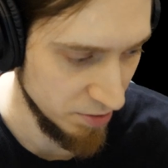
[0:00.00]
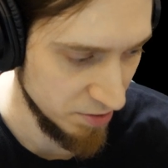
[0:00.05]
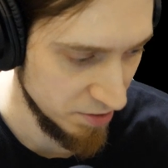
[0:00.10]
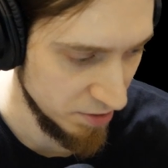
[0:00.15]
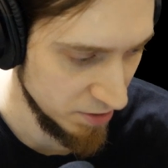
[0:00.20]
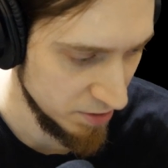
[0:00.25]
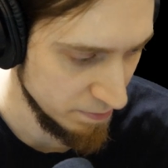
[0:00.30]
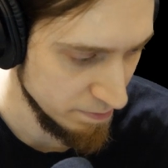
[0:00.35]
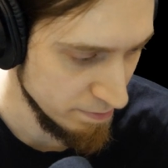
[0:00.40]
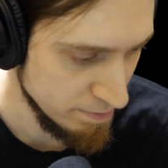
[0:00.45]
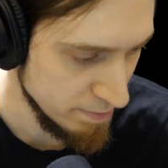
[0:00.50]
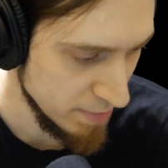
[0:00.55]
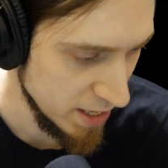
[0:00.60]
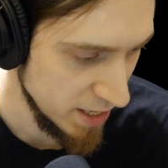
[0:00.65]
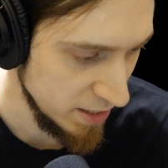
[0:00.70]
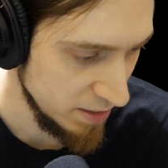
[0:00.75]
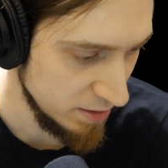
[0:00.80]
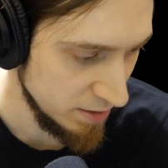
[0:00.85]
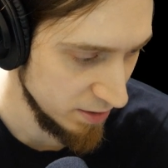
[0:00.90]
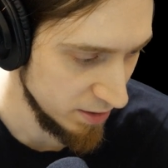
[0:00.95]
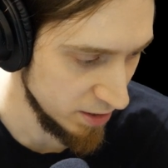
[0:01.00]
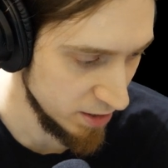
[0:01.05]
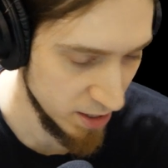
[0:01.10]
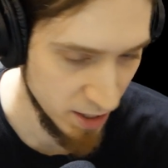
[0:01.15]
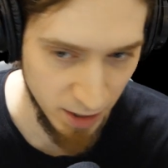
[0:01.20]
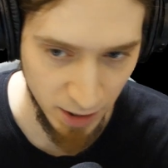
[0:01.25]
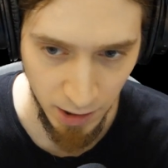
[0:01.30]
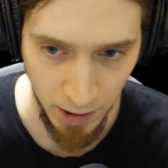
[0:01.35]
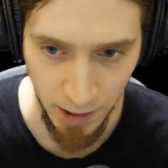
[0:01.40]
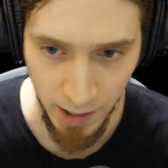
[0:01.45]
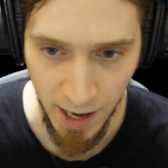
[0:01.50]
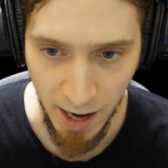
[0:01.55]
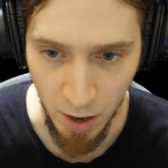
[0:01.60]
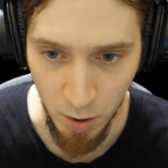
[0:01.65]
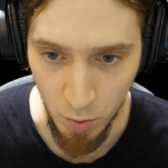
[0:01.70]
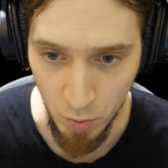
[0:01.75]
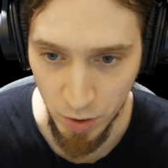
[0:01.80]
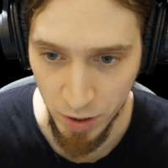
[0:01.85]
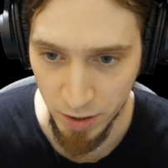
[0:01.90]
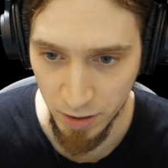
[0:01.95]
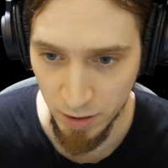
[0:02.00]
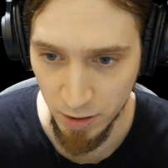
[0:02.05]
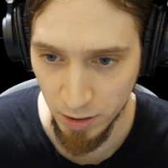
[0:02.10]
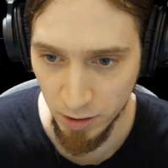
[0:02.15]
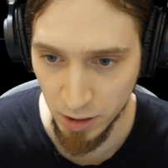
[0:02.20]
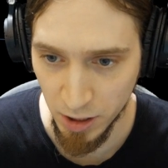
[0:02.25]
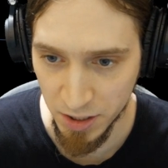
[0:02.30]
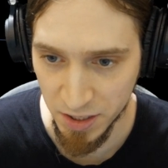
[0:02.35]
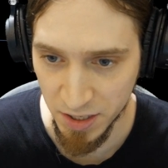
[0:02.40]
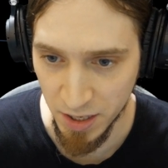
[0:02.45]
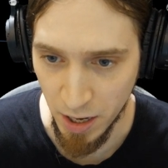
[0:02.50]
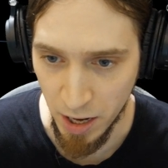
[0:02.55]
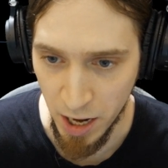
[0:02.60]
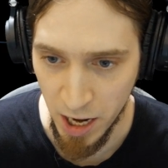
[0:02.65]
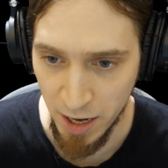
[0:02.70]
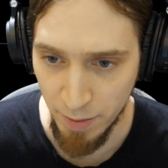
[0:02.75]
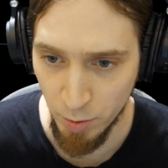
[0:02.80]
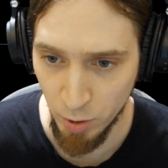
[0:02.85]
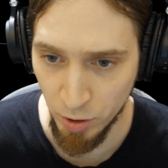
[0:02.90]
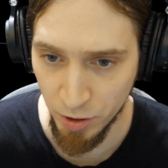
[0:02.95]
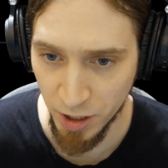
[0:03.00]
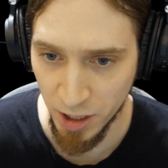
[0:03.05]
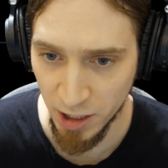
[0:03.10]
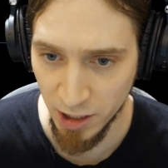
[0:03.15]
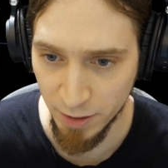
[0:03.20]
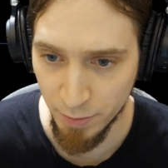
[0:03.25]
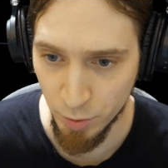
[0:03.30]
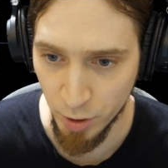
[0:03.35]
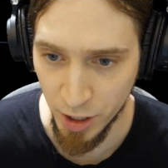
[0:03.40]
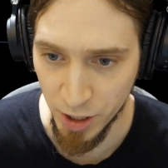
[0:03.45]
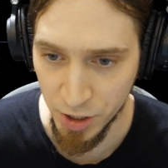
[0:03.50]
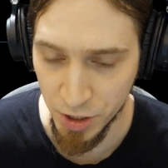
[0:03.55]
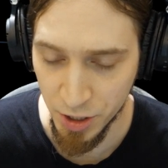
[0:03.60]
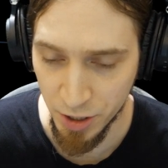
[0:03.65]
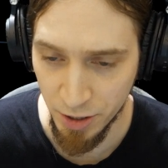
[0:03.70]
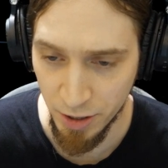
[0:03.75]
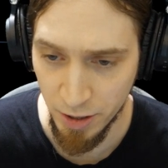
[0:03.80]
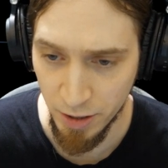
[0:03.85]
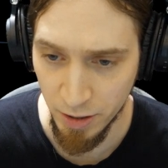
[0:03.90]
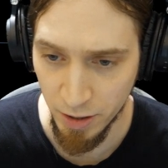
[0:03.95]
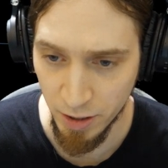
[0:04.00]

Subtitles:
this may get loud. Let's enable the calibrator.